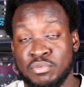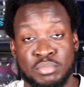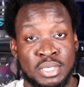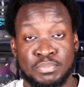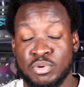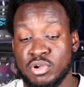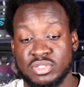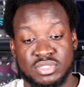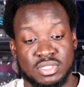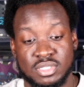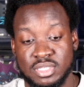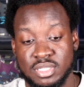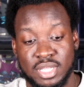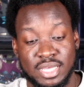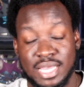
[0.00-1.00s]
for me
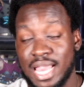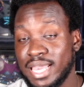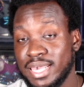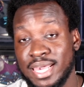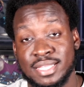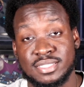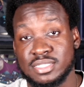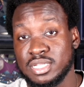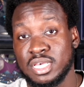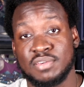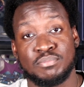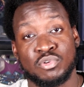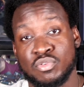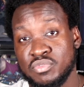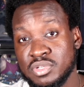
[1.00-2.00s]
personally, like, I hate
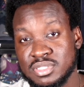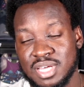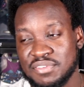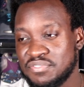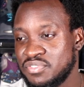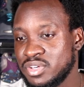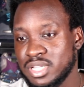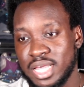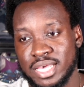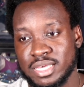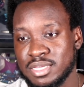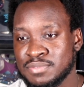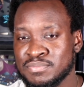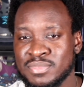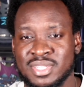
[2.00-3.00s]
slave movies. I feel
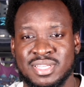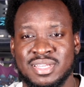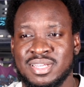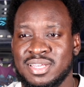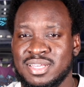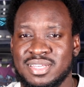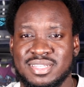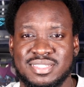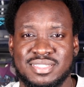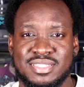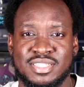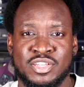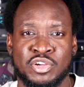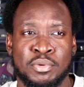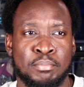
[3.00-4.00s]
like
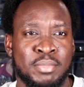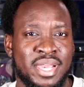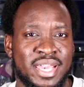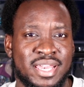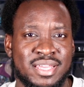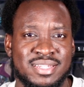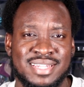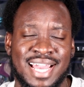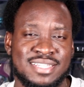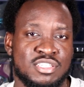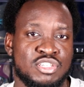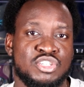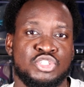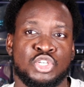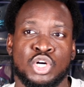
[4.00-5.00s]
they're made
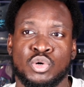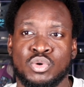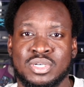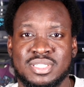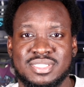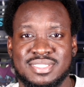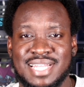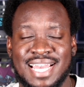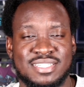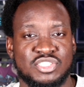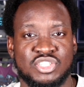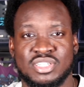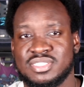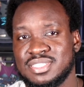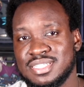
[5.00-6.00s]
not to show us,
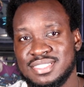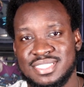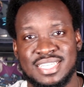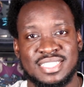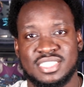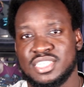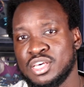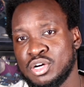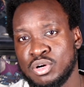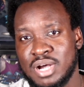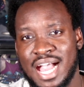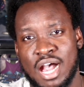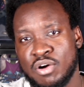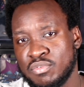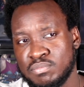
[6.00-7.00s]
not just to
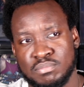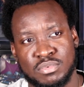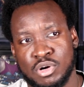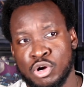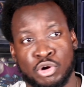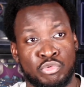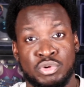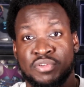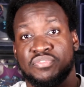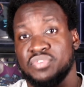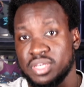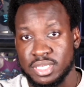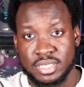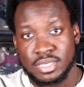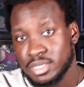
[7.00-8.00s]
detail how
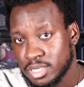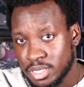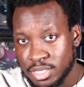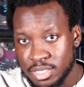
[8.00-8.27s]
horrific,